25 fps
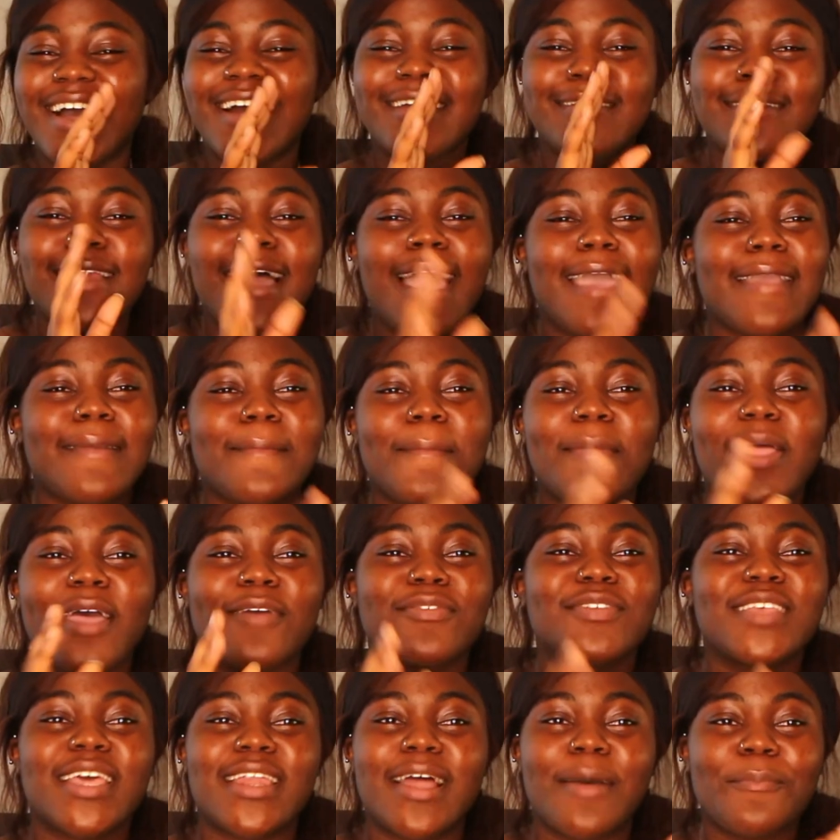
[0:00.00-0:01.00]
And like
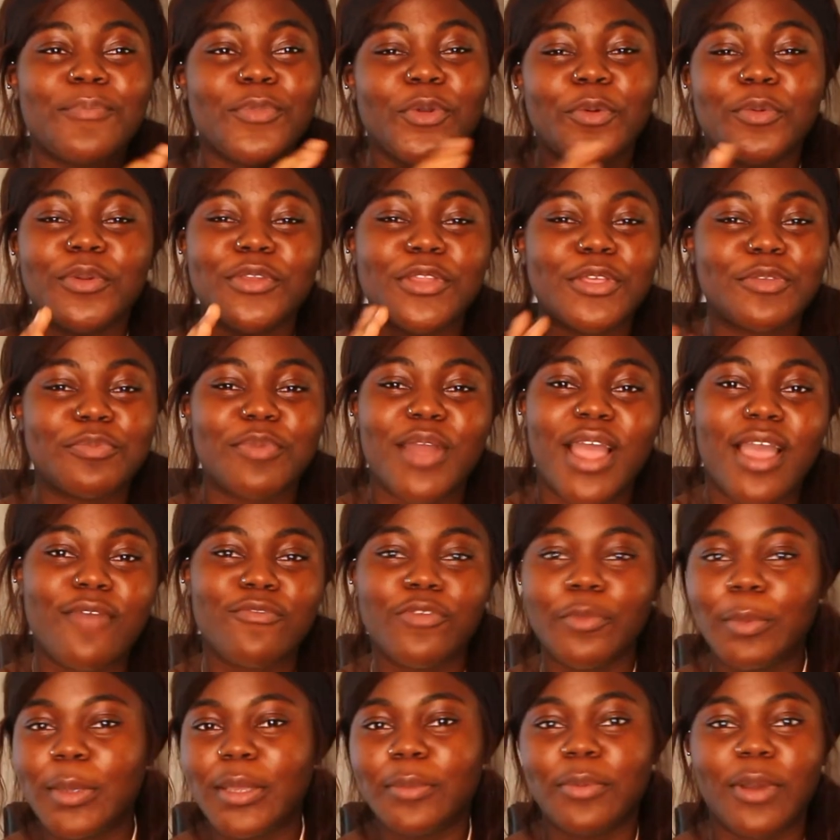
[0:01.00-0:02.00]
I've said, I'm not one of those
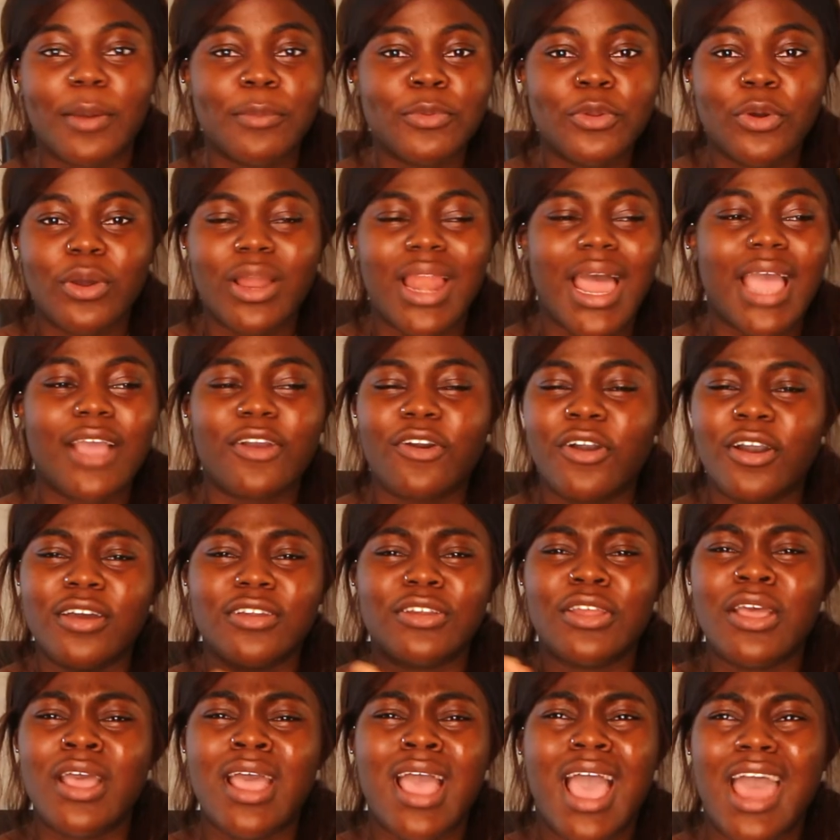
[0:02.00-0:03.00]
prideful people.
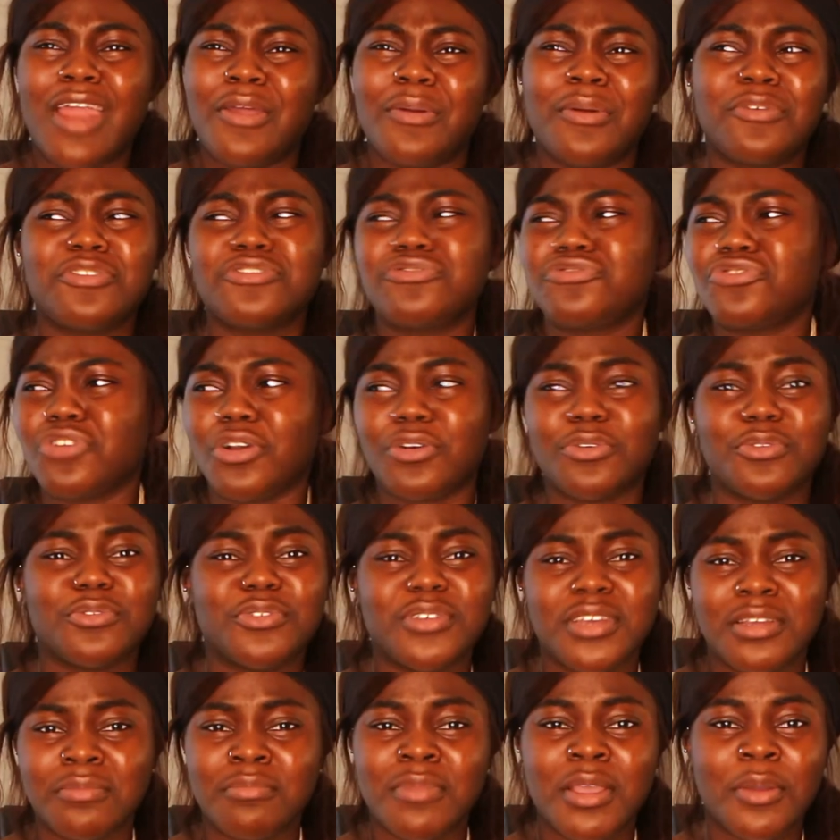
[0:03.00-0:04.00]
I don't struggle
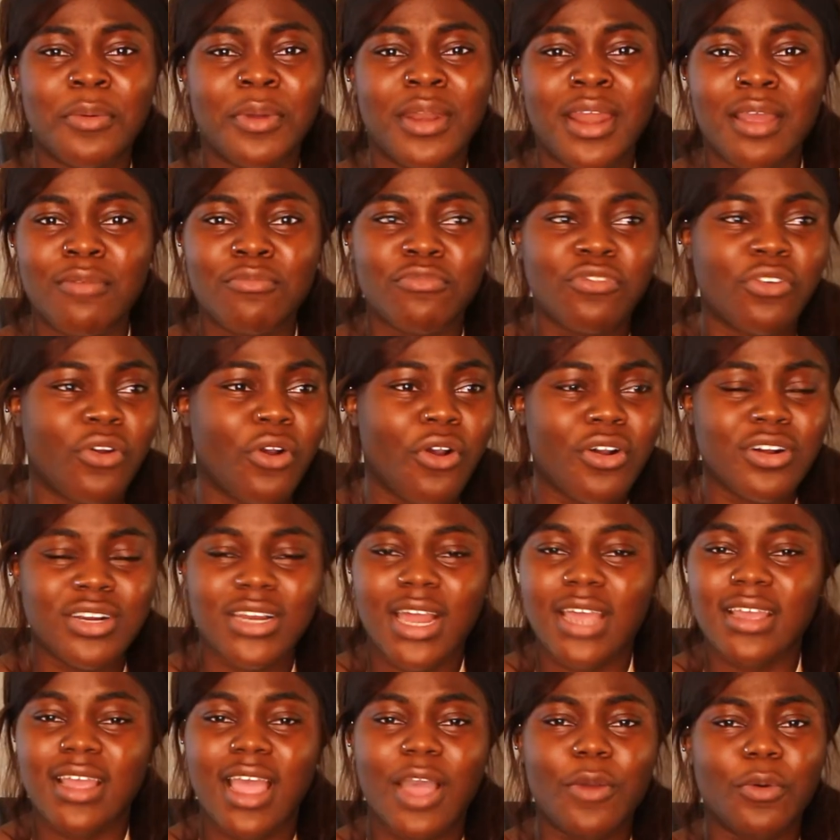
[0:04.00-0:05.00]
to admit when I'm wrong.
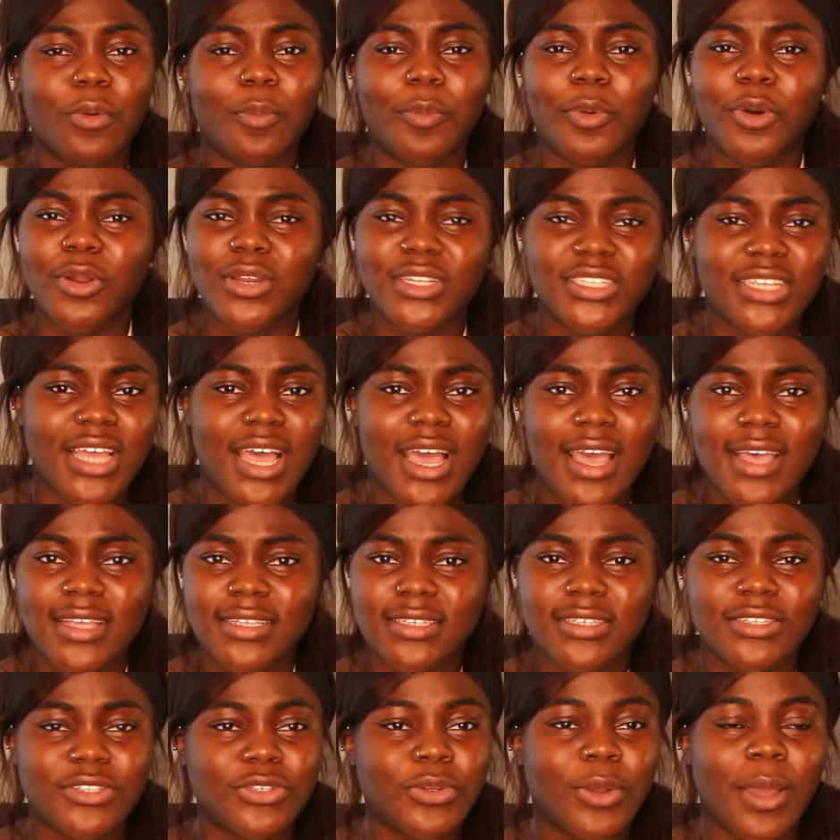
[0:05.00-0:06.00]
Like, I will
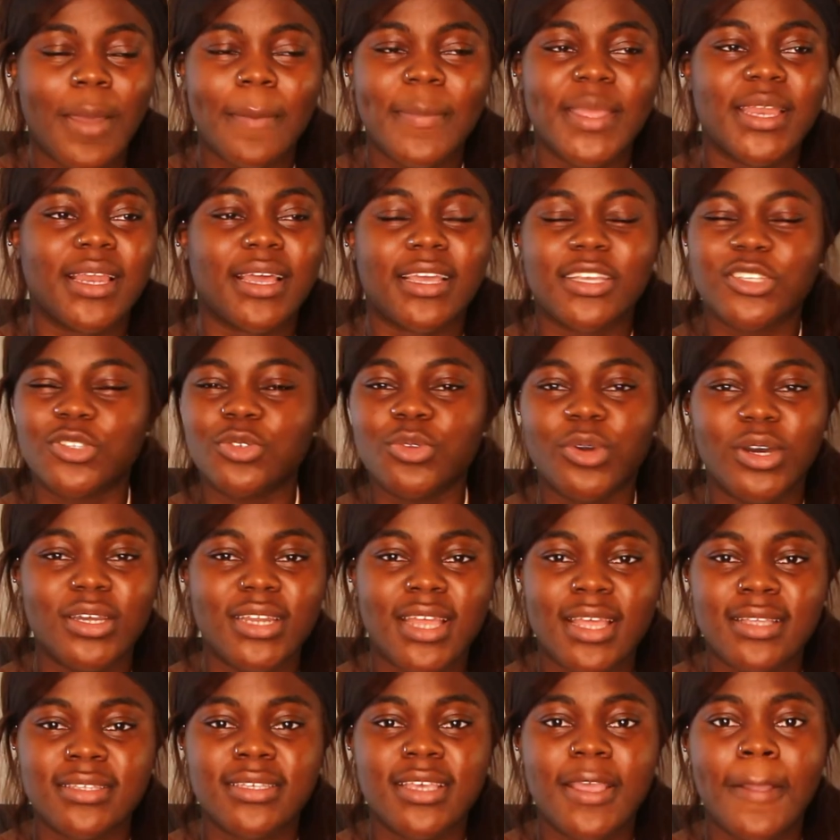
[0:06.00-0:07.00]
apologize. You know what I mean? Like, it's not
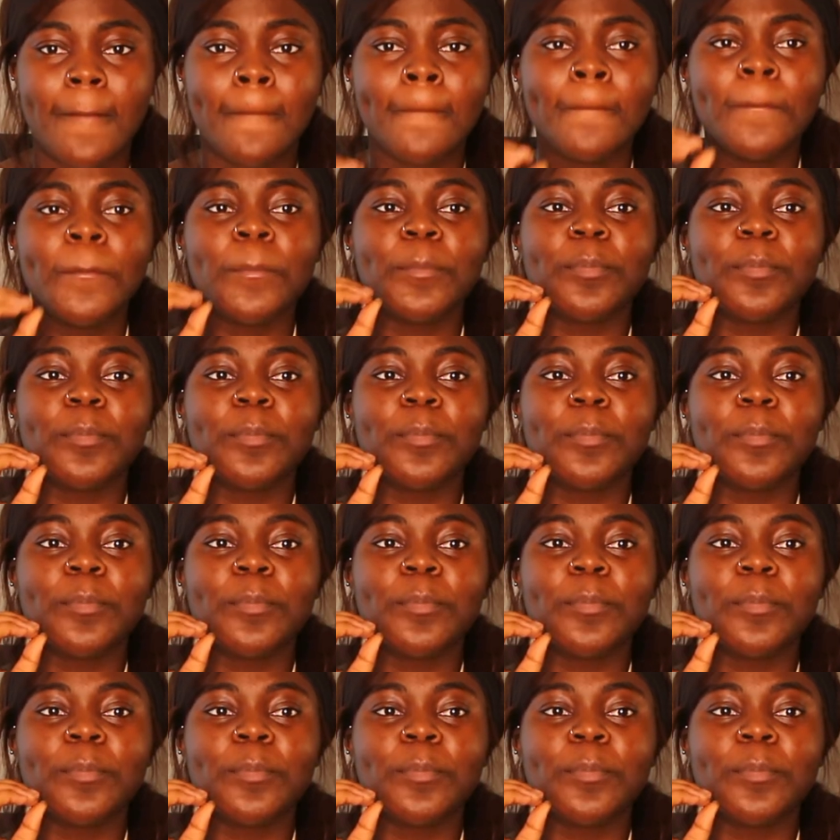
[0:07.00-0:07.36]
that thing.